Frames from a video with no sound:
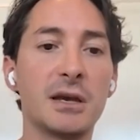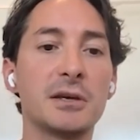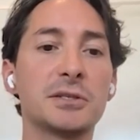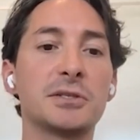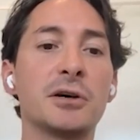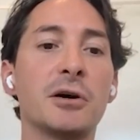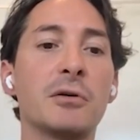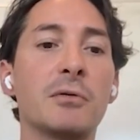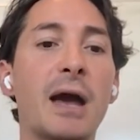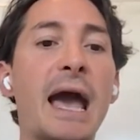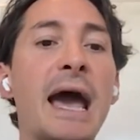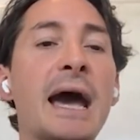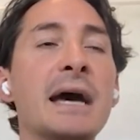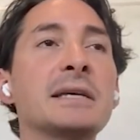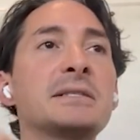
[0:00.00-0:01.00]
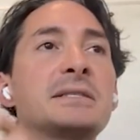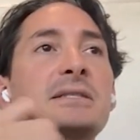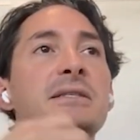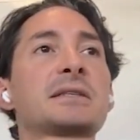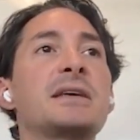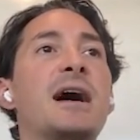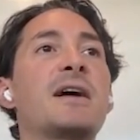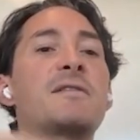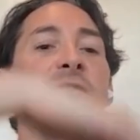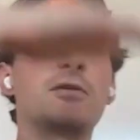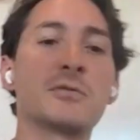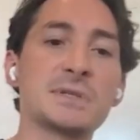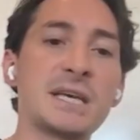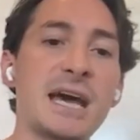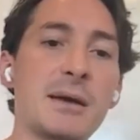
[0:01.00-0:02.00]
So as the iPhone
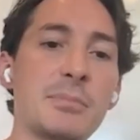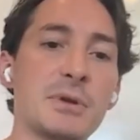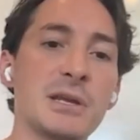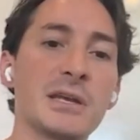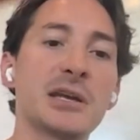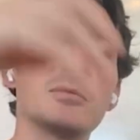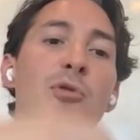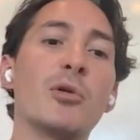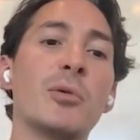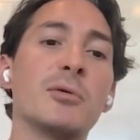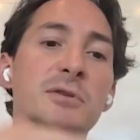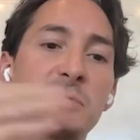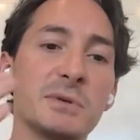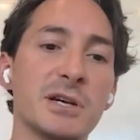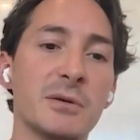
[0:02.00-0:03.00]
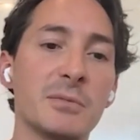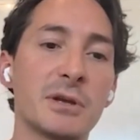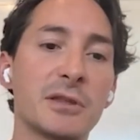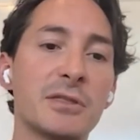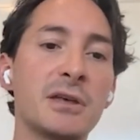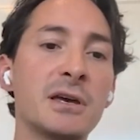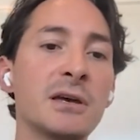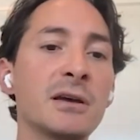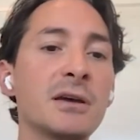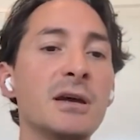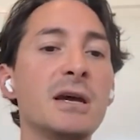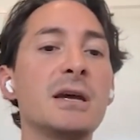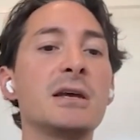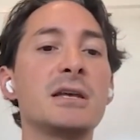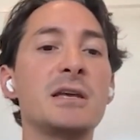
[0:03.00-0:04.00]
was happening and mobile was becoming a thing,
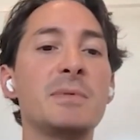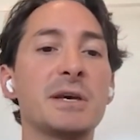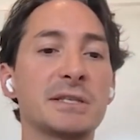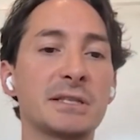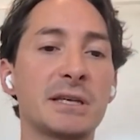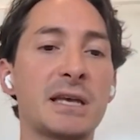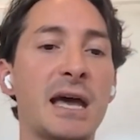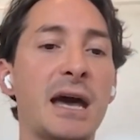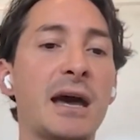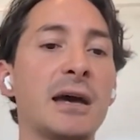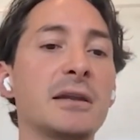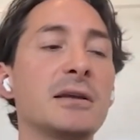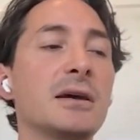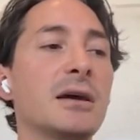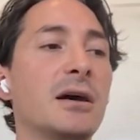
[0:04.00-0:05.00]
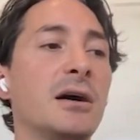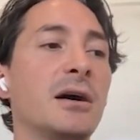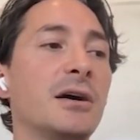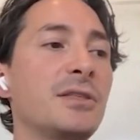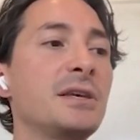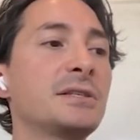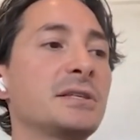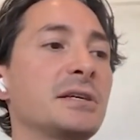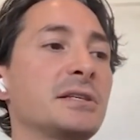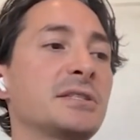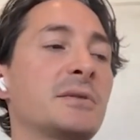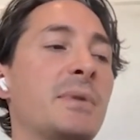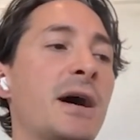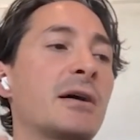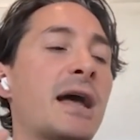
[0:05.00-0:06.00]
he basically had a thesis
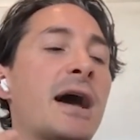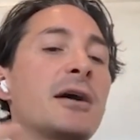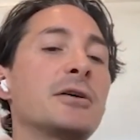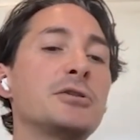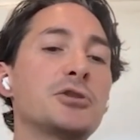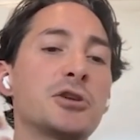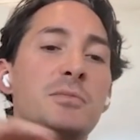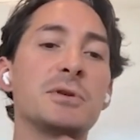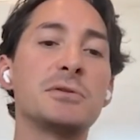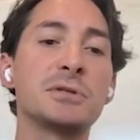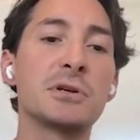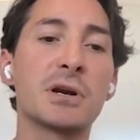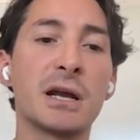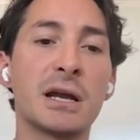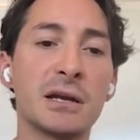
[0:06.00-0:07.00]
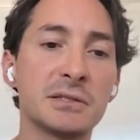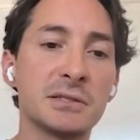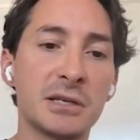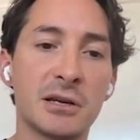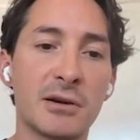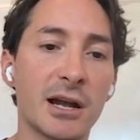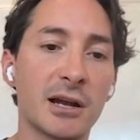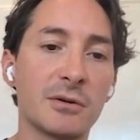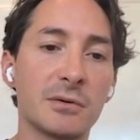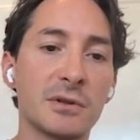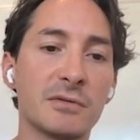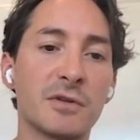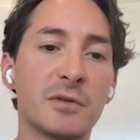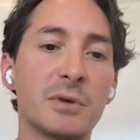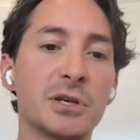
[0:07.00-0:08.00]
about how you should be using your hands to interact with
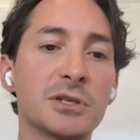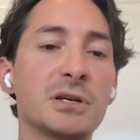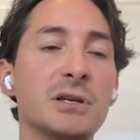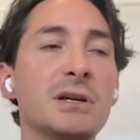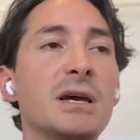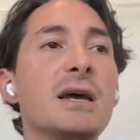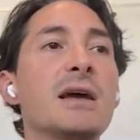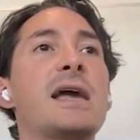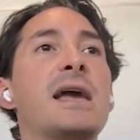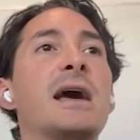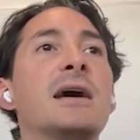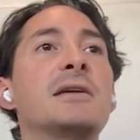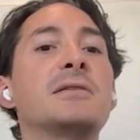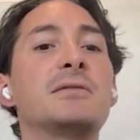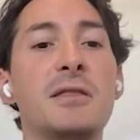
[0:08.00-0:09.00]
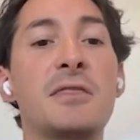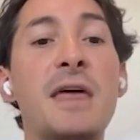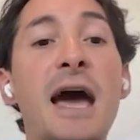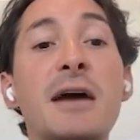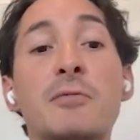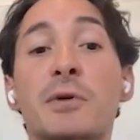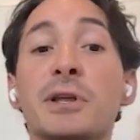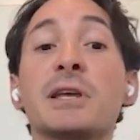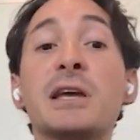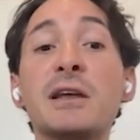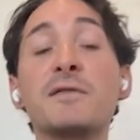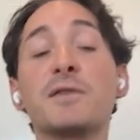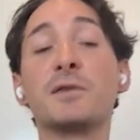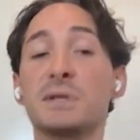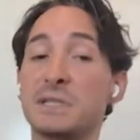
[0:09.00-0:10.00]
information. And that really
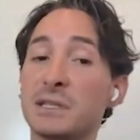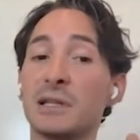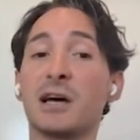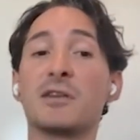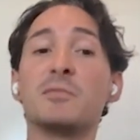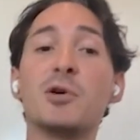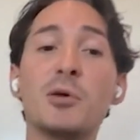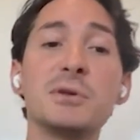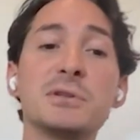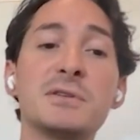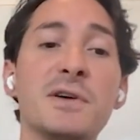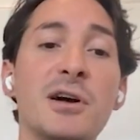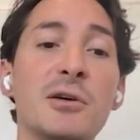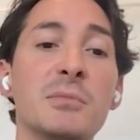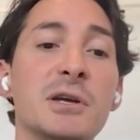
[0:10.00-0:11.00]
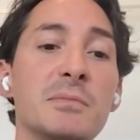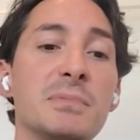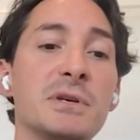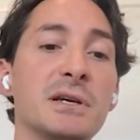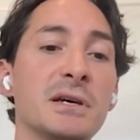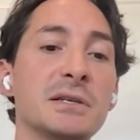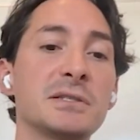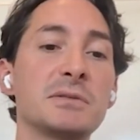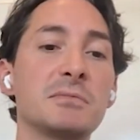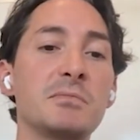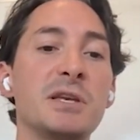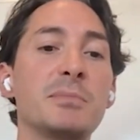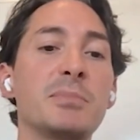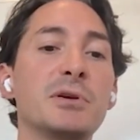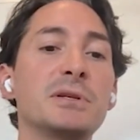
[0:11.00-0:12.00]
influenced a lot of mobile development because
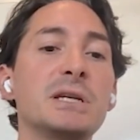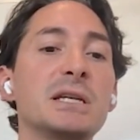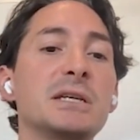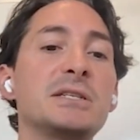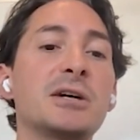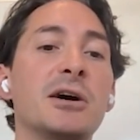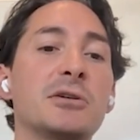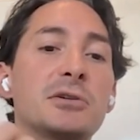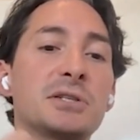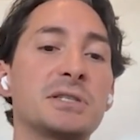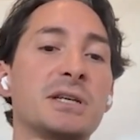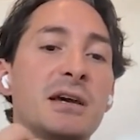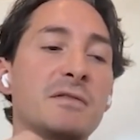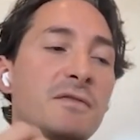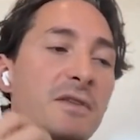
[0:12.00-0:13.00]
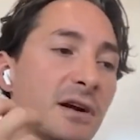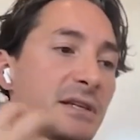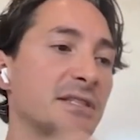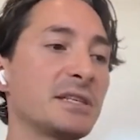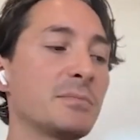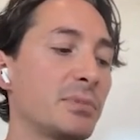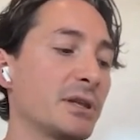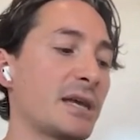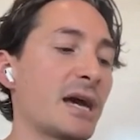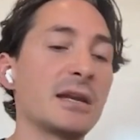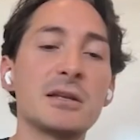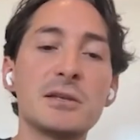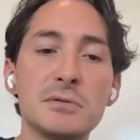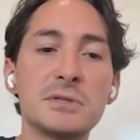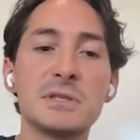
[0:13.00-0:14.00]
people needed to understand very simply how to
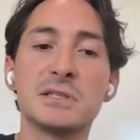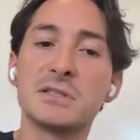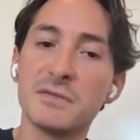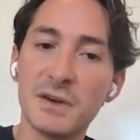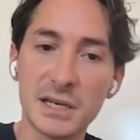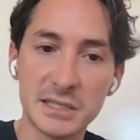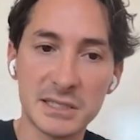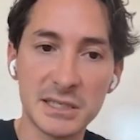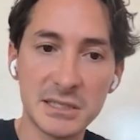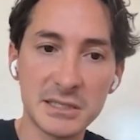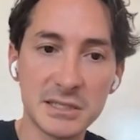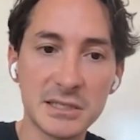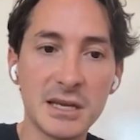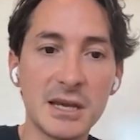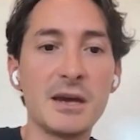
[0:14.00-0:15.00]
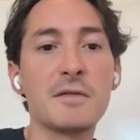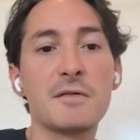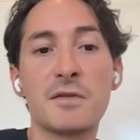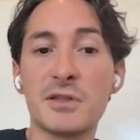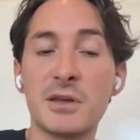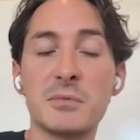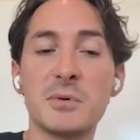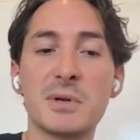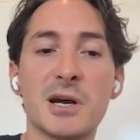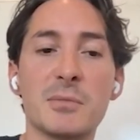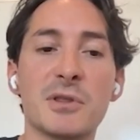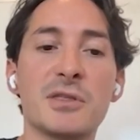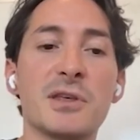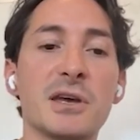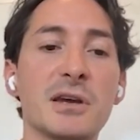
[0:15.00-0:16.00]
use these devices for them to become
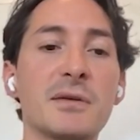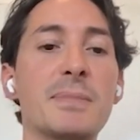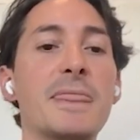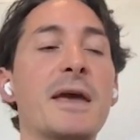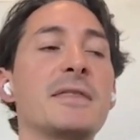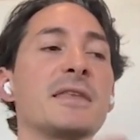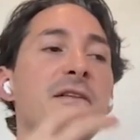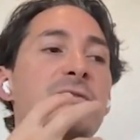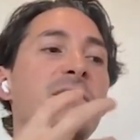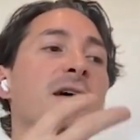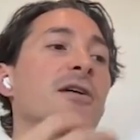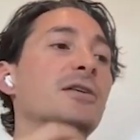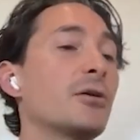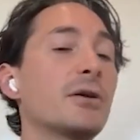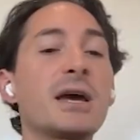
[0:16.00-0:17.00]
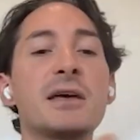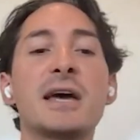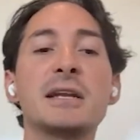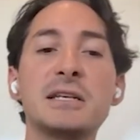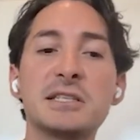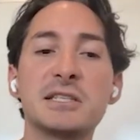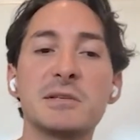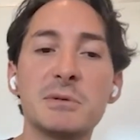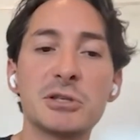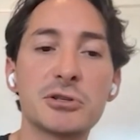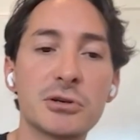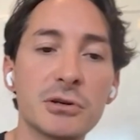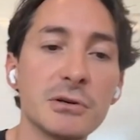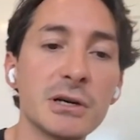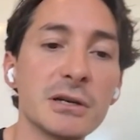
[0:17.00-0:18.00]
a thing. And they felt, okay, that needs to be
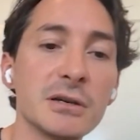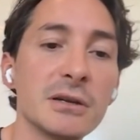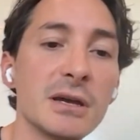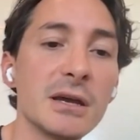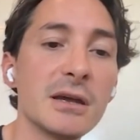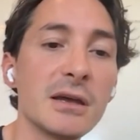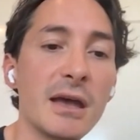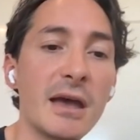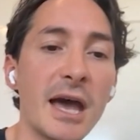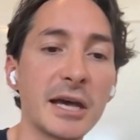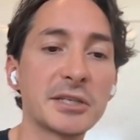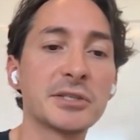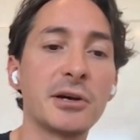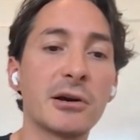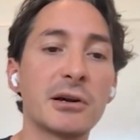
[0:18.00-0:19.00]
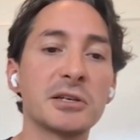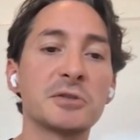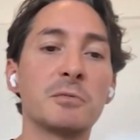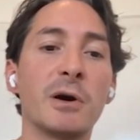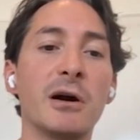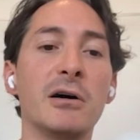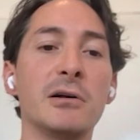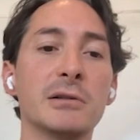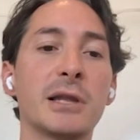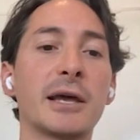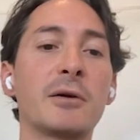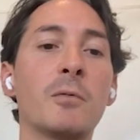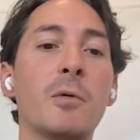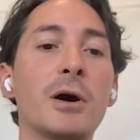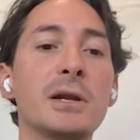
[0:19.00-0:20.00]
true in XR as well. Like,
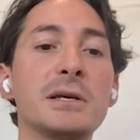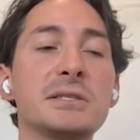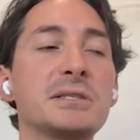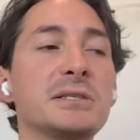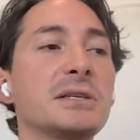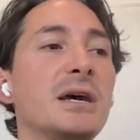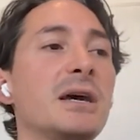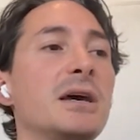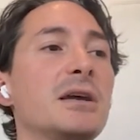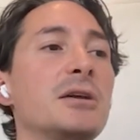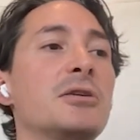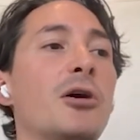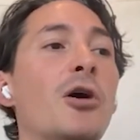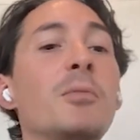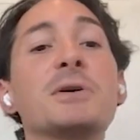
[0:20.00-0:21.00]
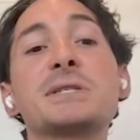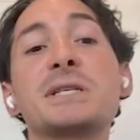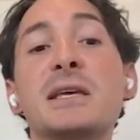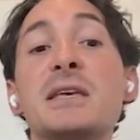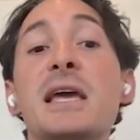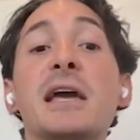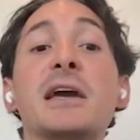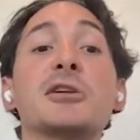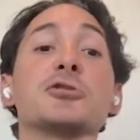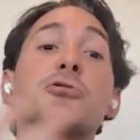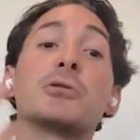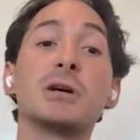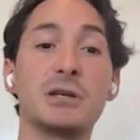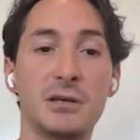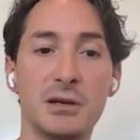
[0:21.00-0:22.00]
what is, almost like the
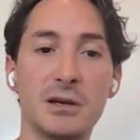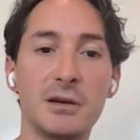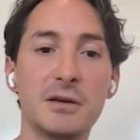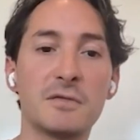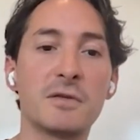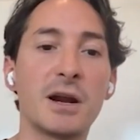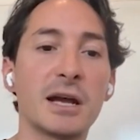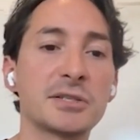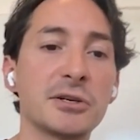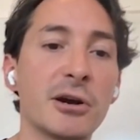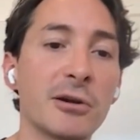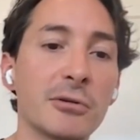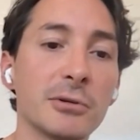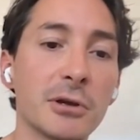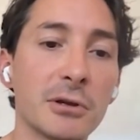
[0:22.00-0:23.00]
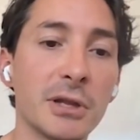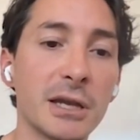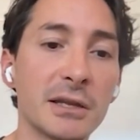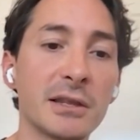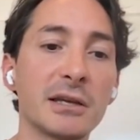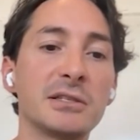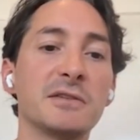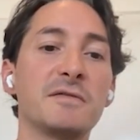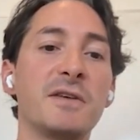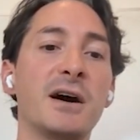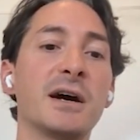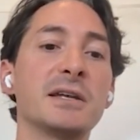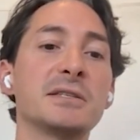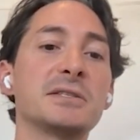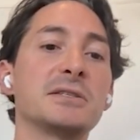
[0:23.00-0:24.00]
Android for XR look like? That
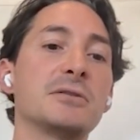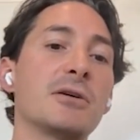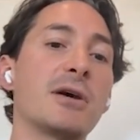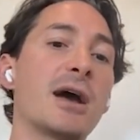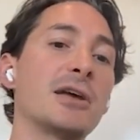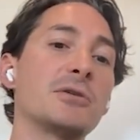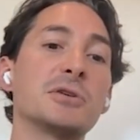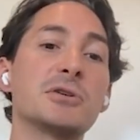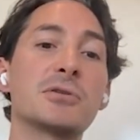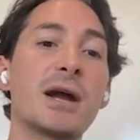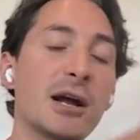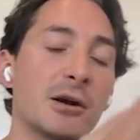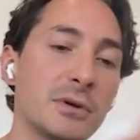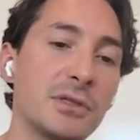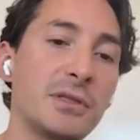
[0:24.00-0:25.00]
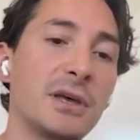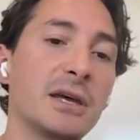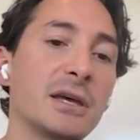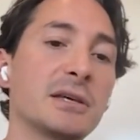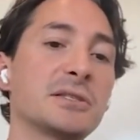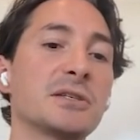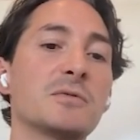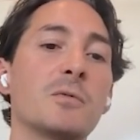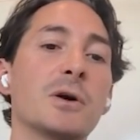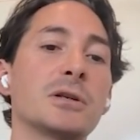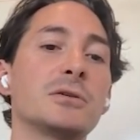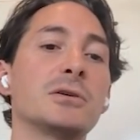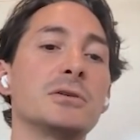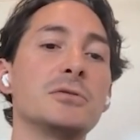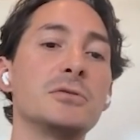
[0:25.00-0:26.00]
defines, how you interact with things and what
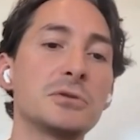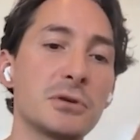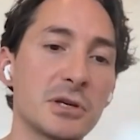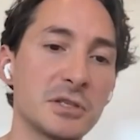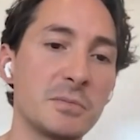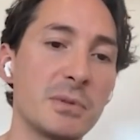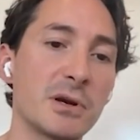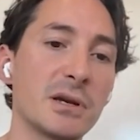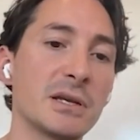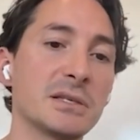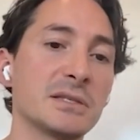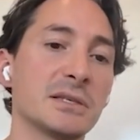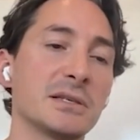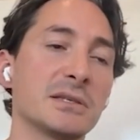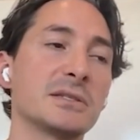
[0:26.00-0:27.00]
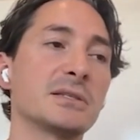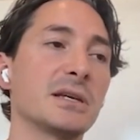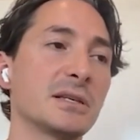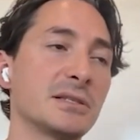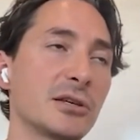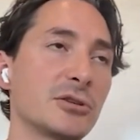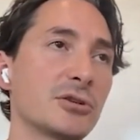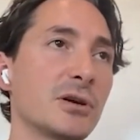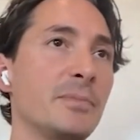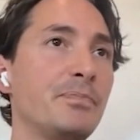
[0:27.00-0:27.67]
good user experiences, etc.